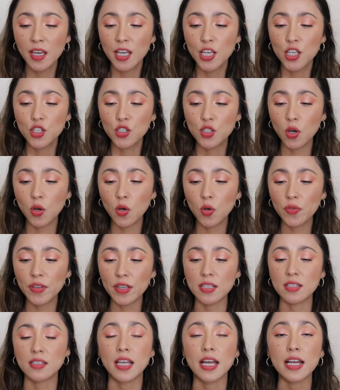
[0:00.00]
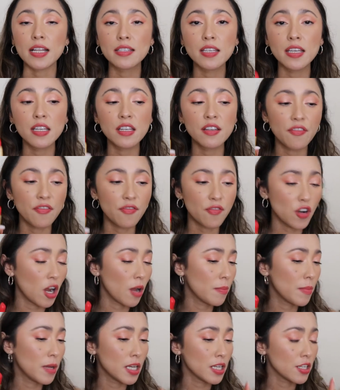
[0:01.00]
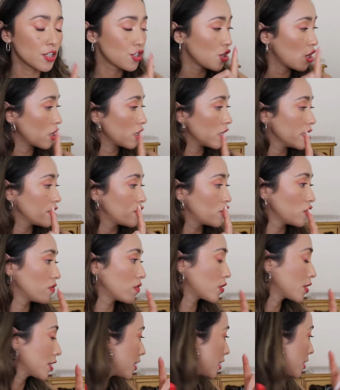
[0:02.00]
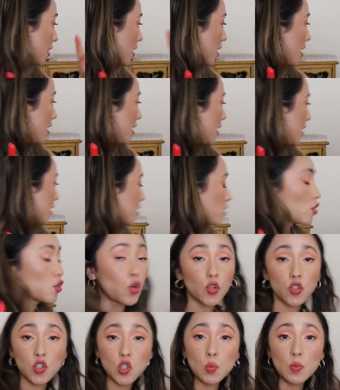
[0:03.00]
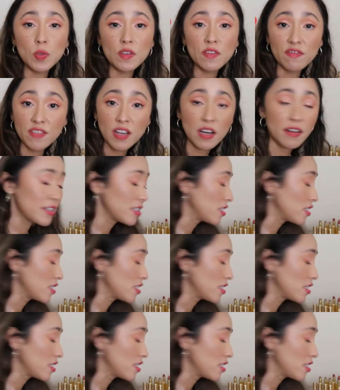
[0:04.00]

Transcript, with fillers: So the satin from Charlotte Tilbury is going to be very